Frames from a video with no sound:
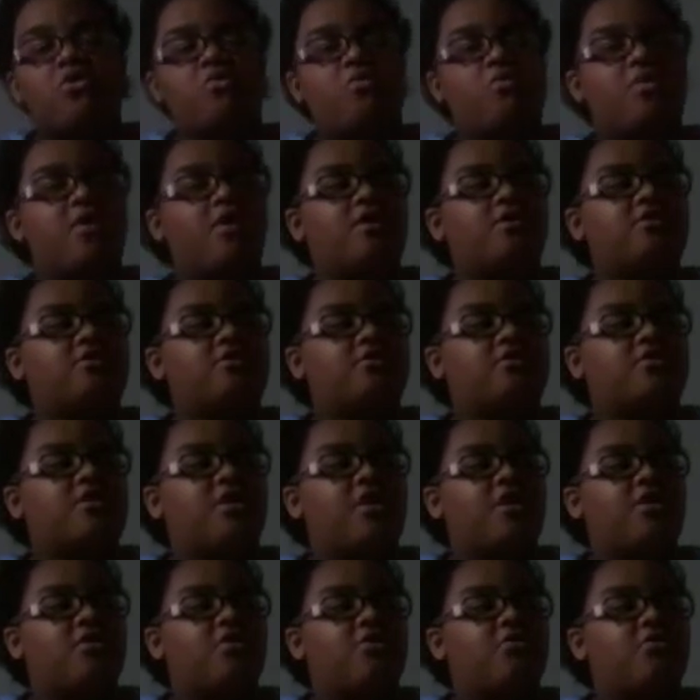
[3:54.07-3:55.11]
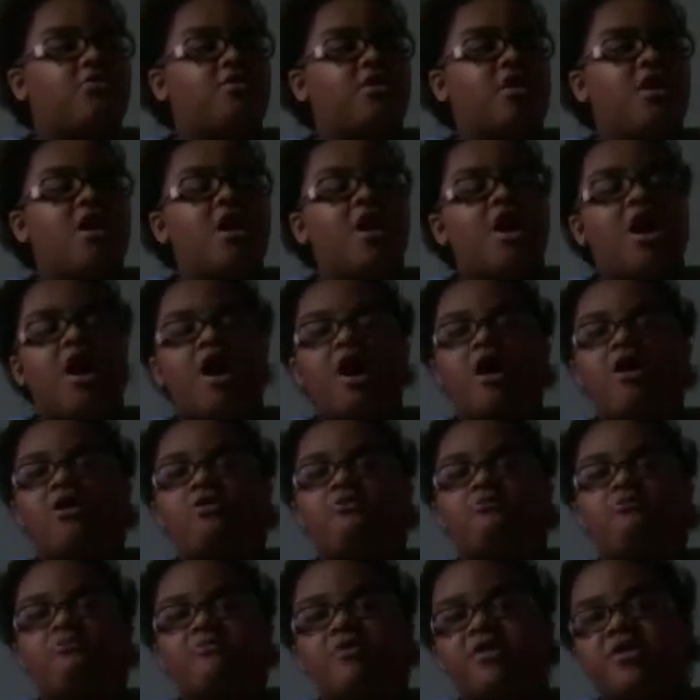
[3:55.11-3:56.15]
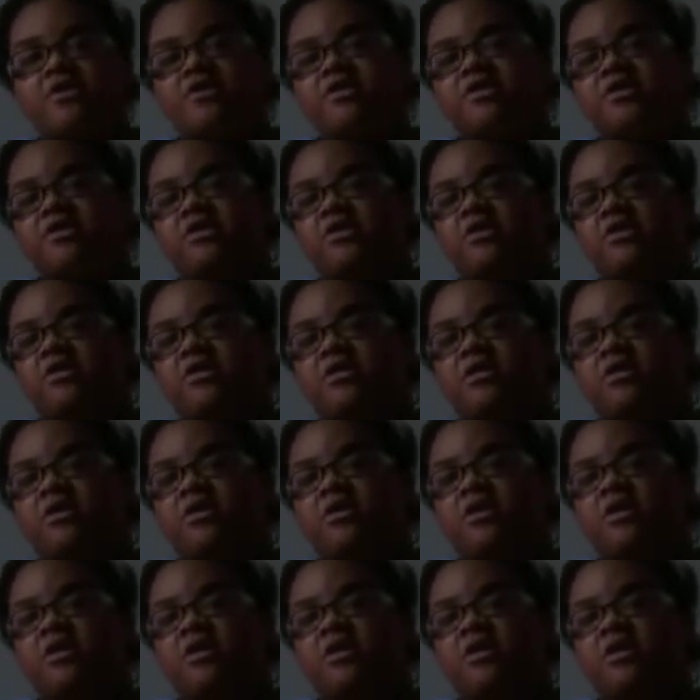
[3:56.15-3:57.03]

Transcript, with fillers: Write down how many